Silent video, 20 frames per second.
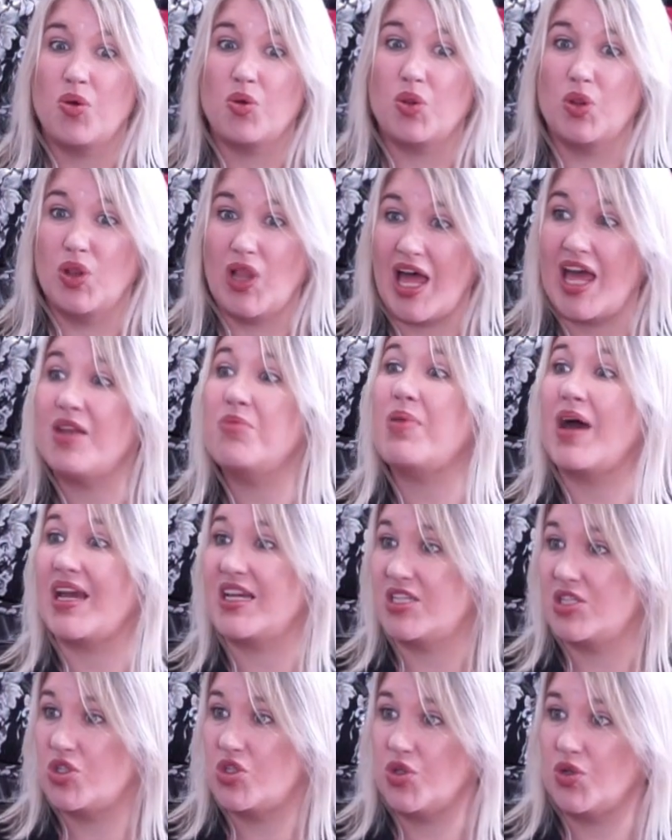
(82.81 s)
led by
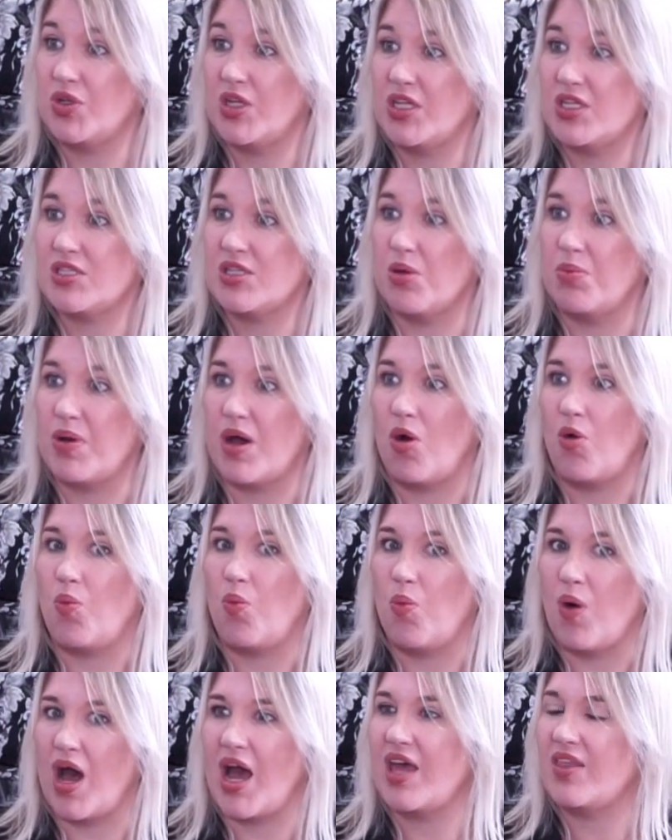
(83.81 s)
students about
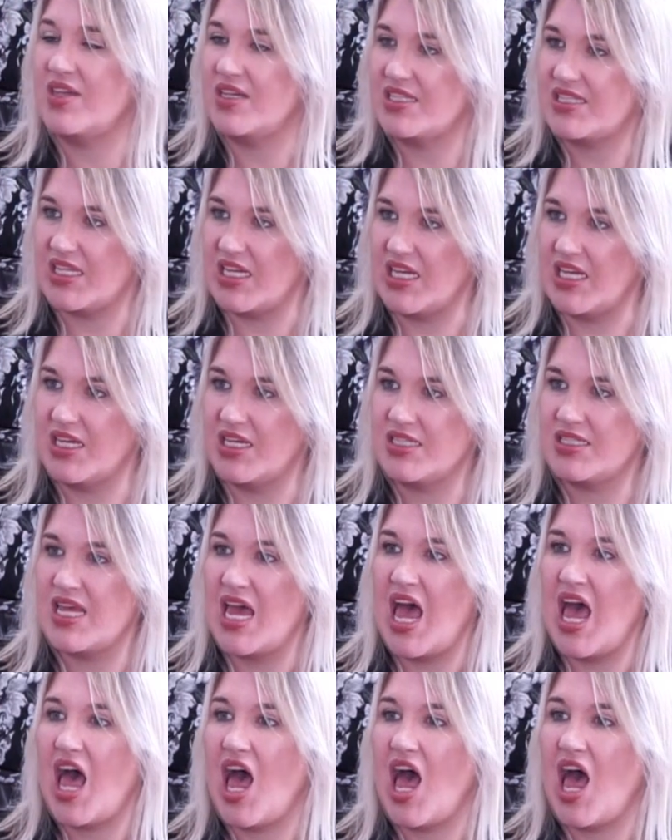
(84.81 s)
why this is,